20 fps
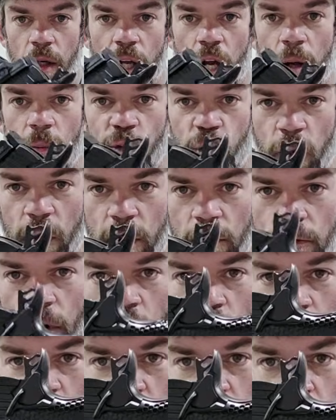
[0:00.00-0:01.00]
with
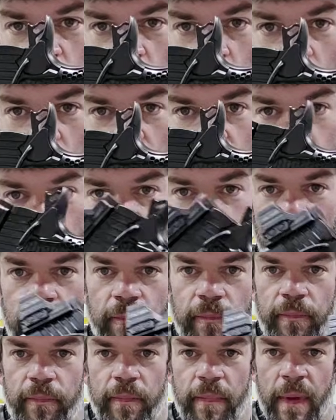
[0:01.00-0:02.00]
aluminum grip,
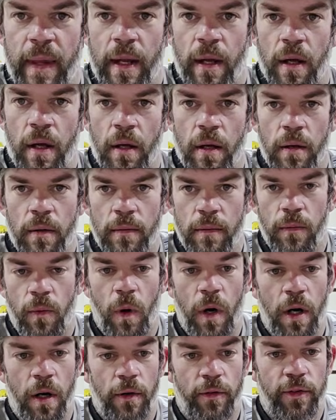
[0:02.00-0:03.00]

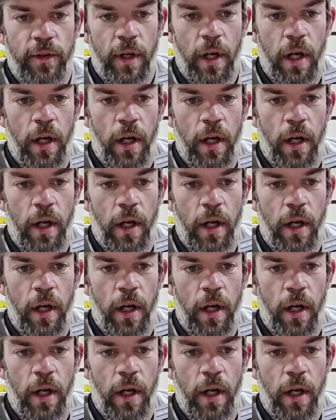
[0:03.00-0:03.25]
whereas